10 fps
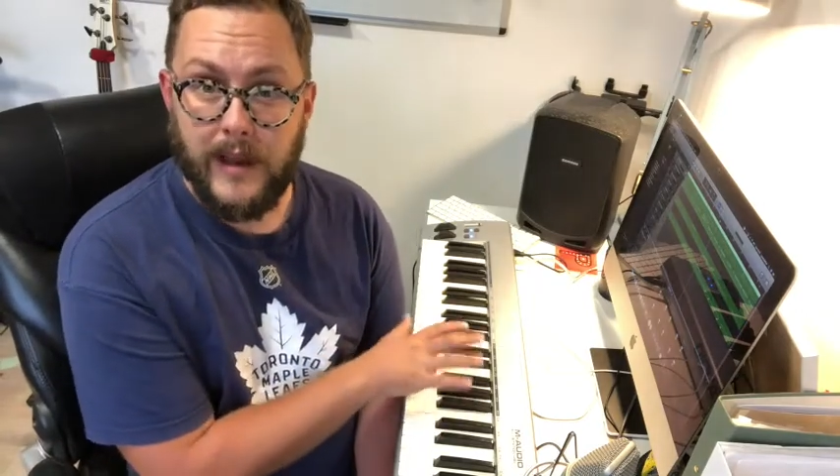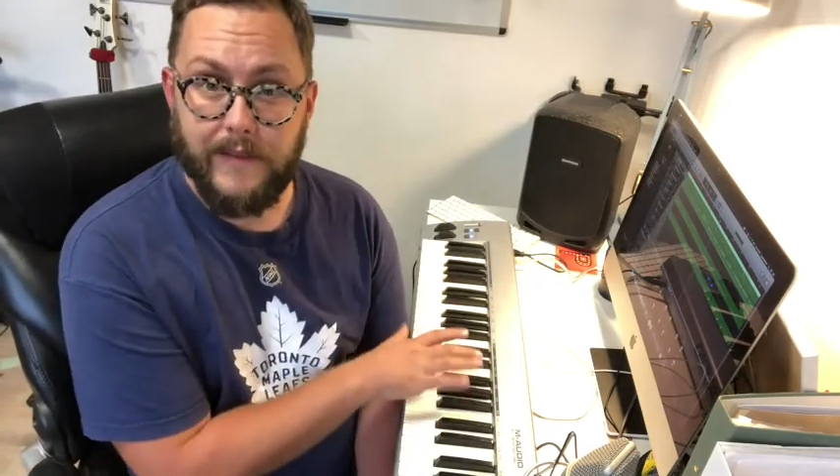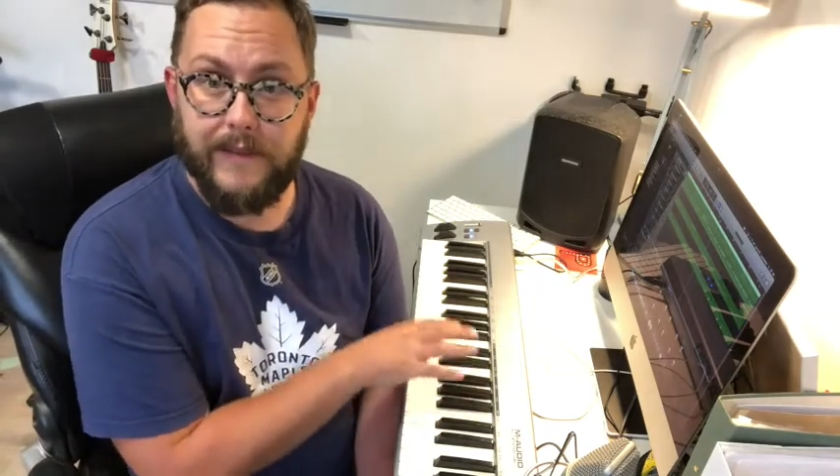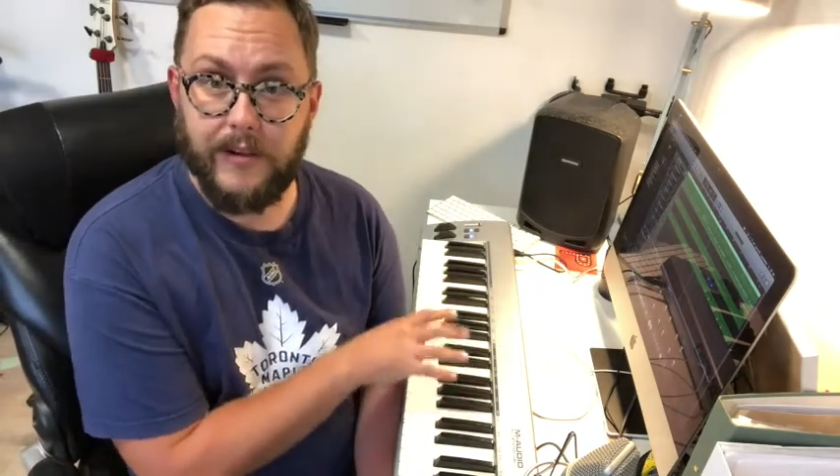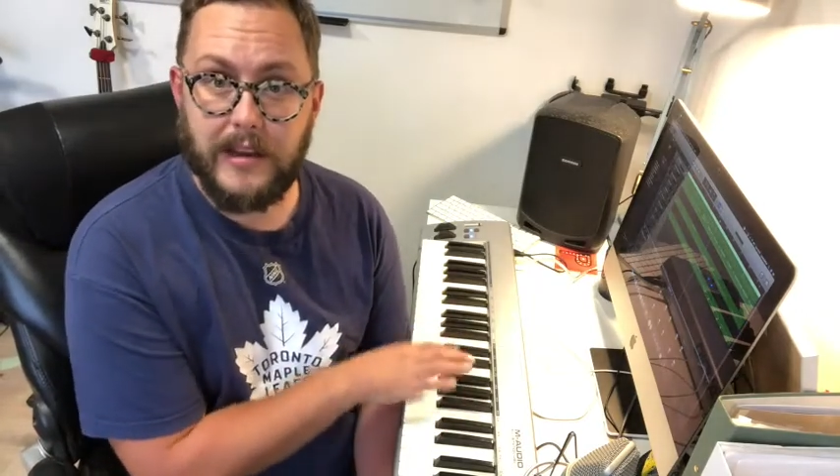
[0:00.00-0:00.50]

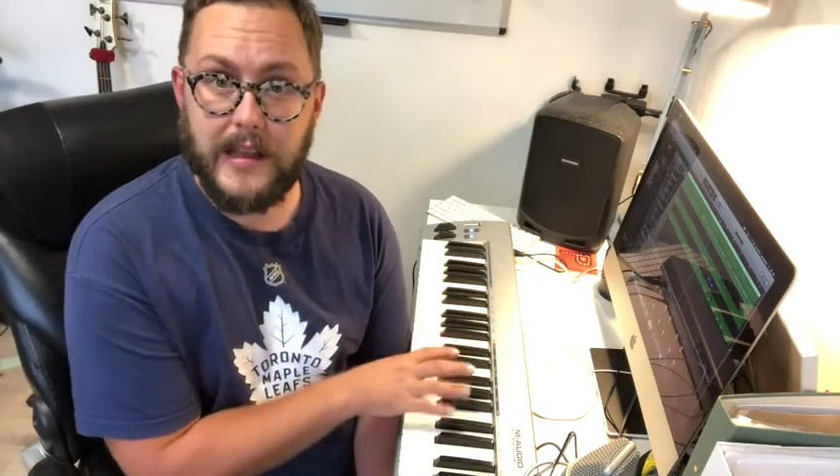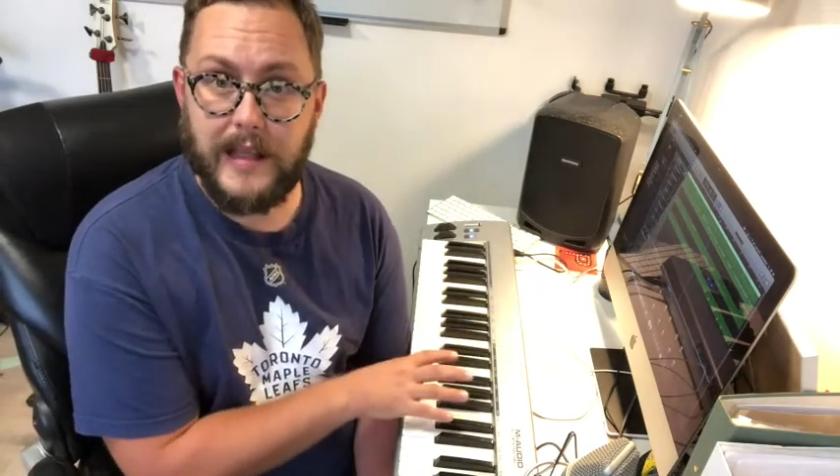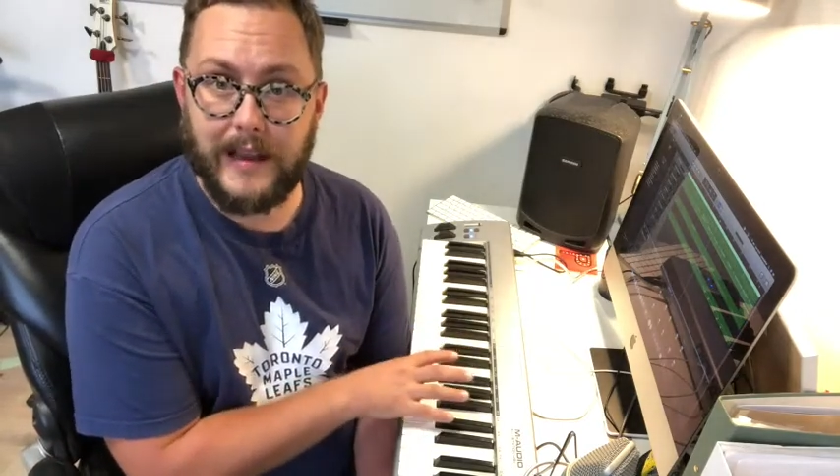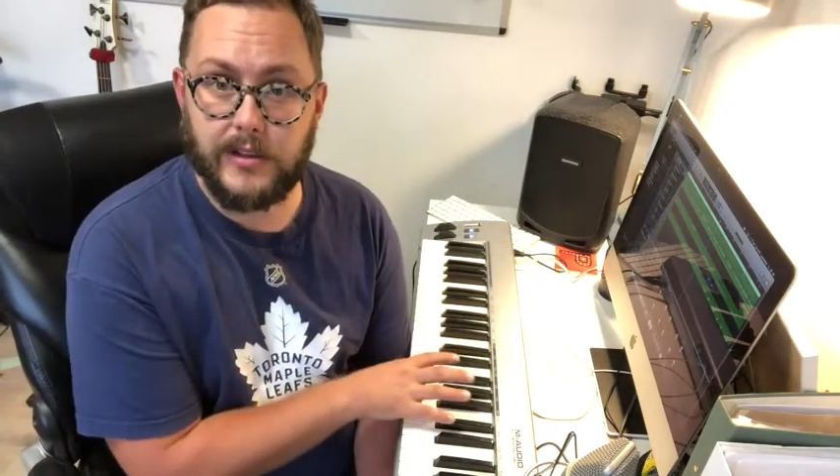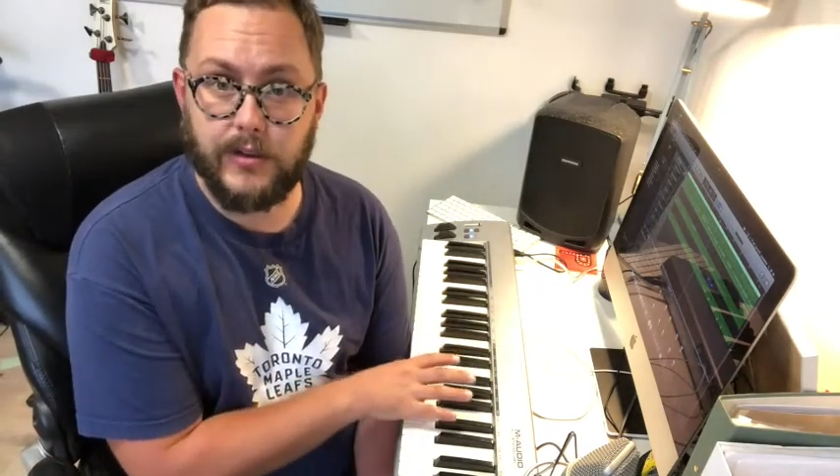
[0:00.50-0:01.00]
Very
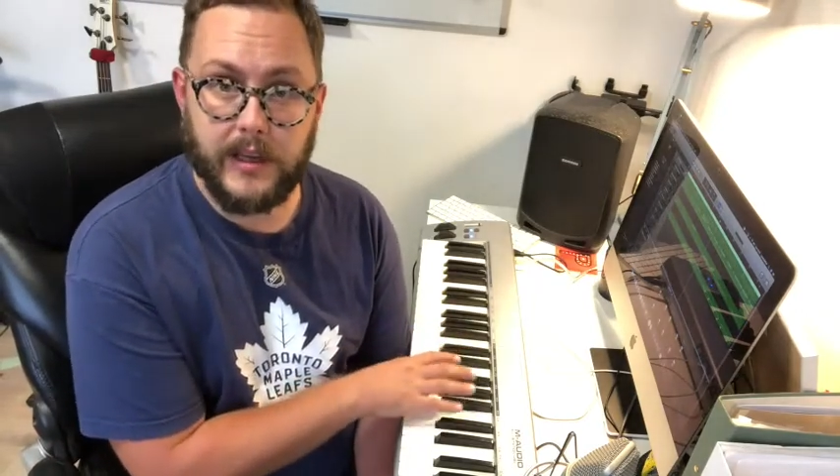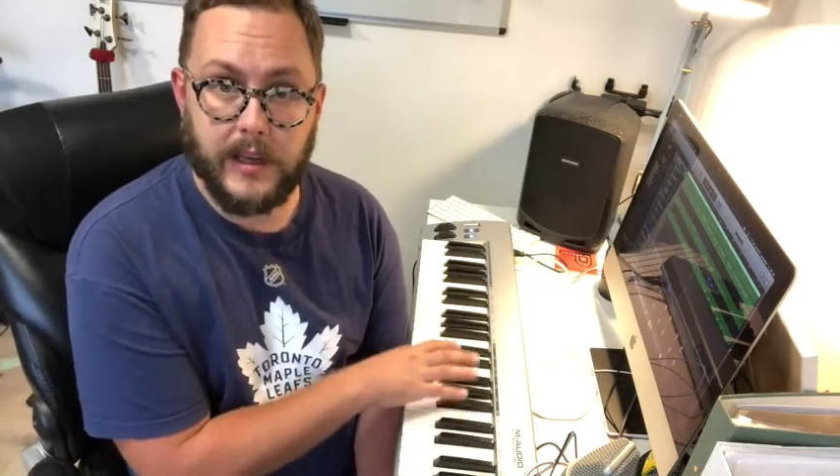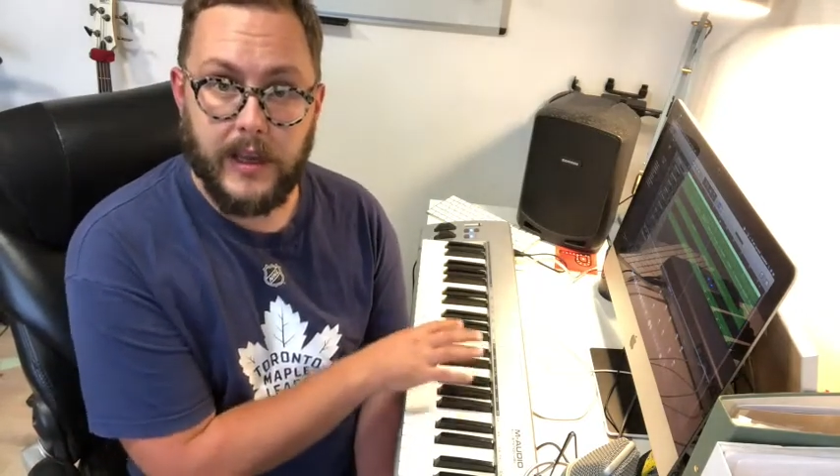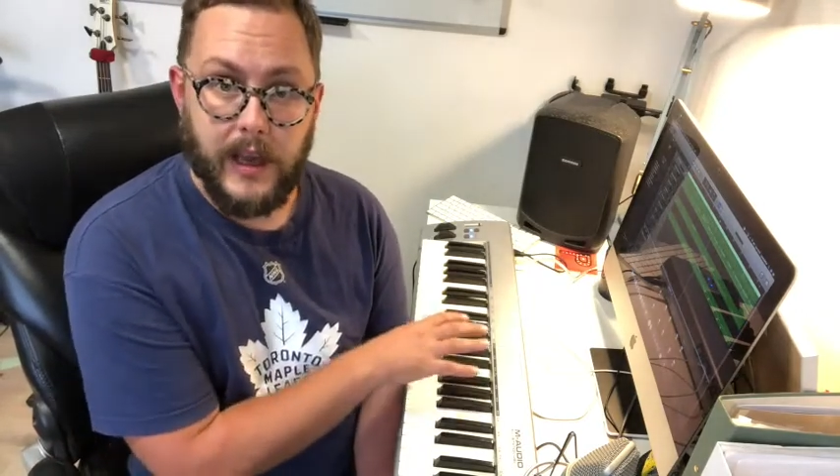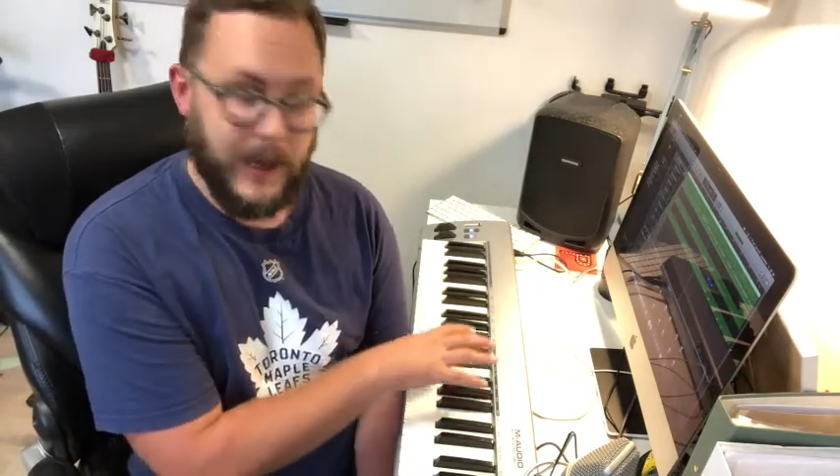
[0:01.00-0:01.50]

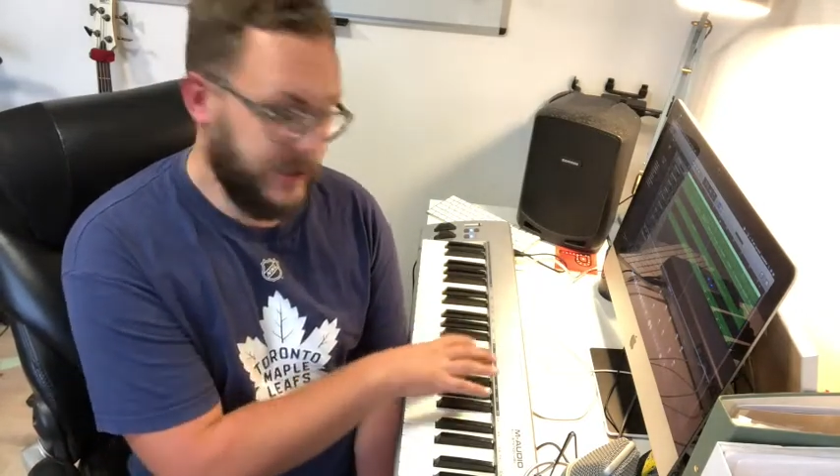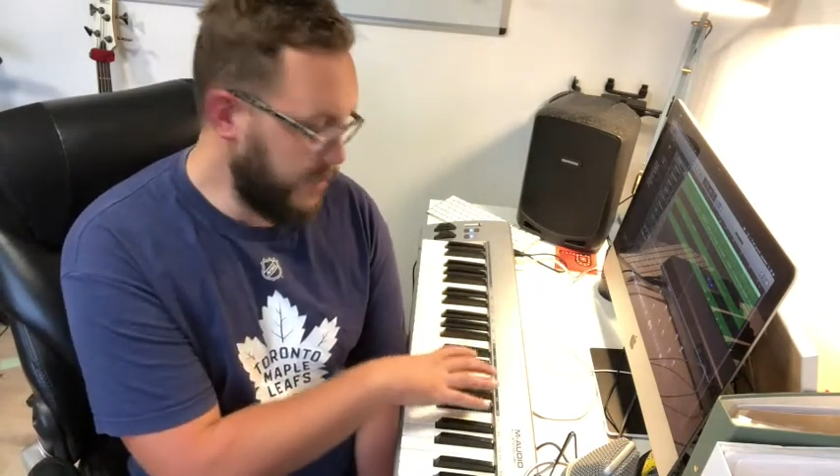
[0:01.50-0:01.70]
electric, and